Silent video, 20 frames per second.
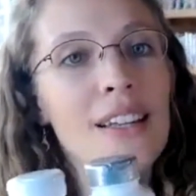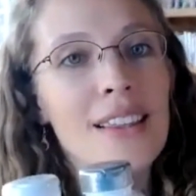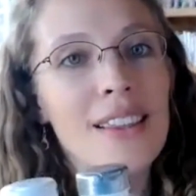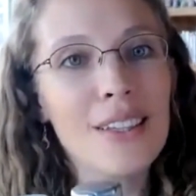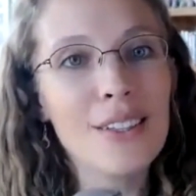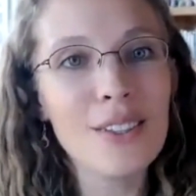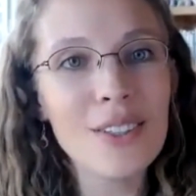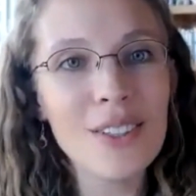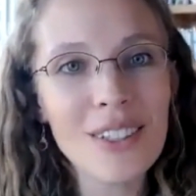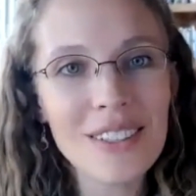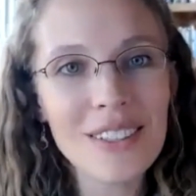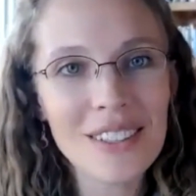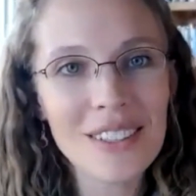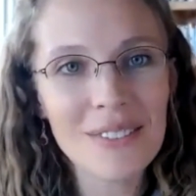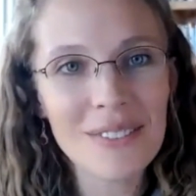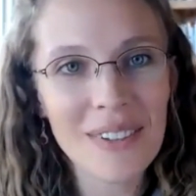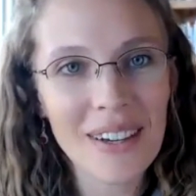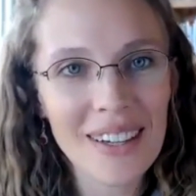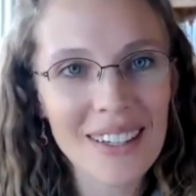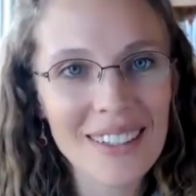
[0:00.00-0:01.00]
then you need to
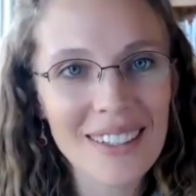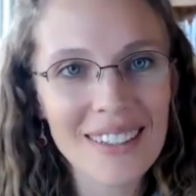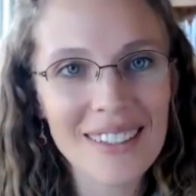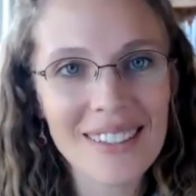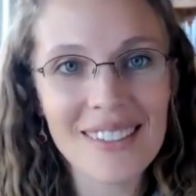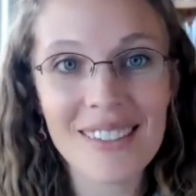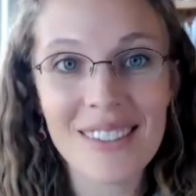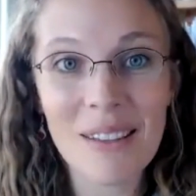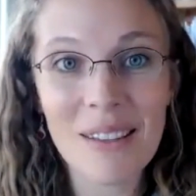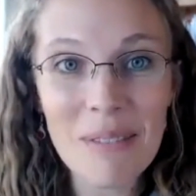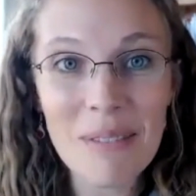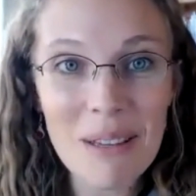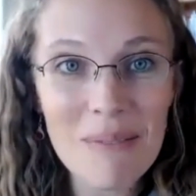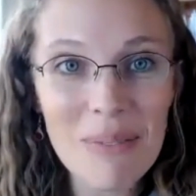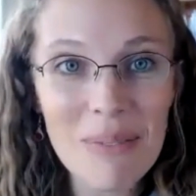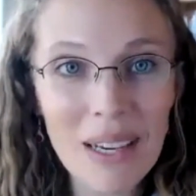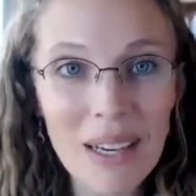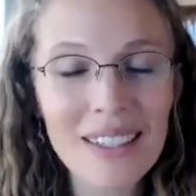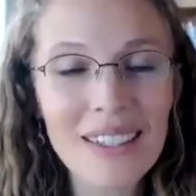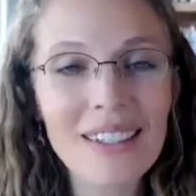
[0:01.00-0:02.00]
find something
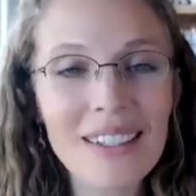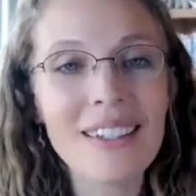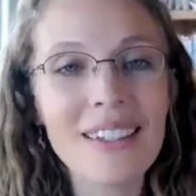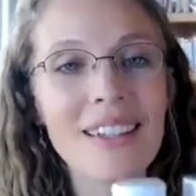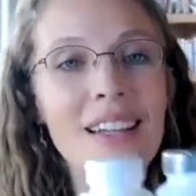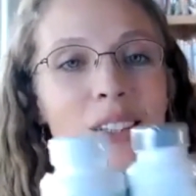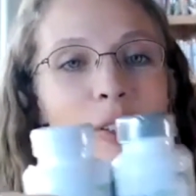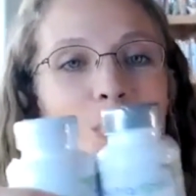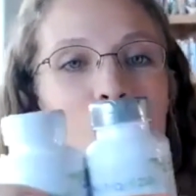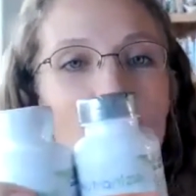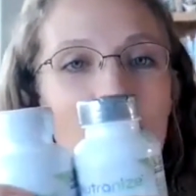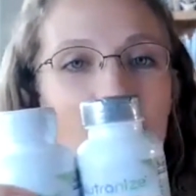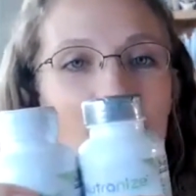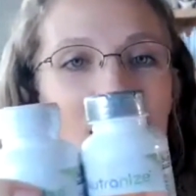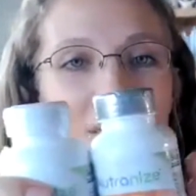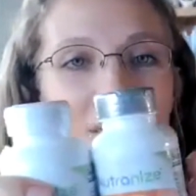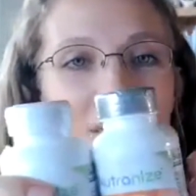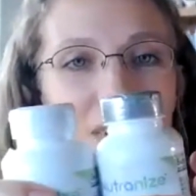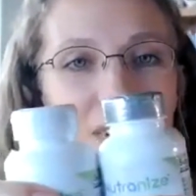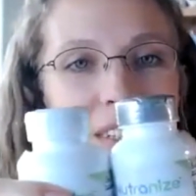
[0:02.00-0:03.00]
better. And that's why I
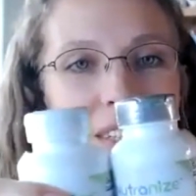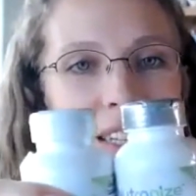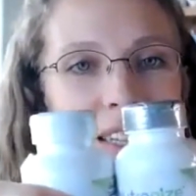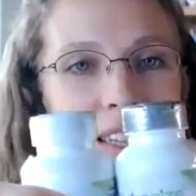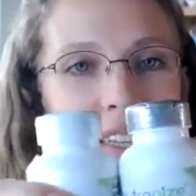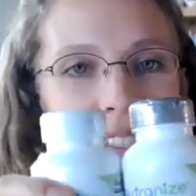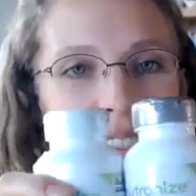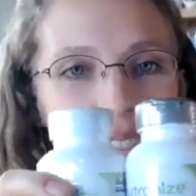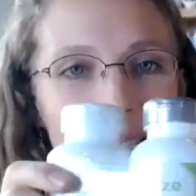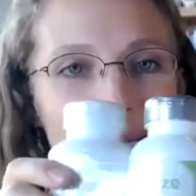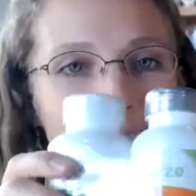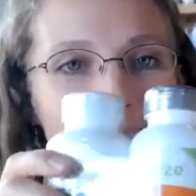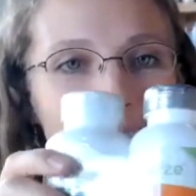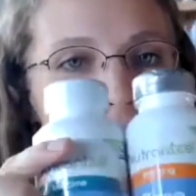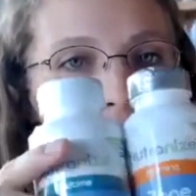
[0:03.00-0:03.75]
invented this.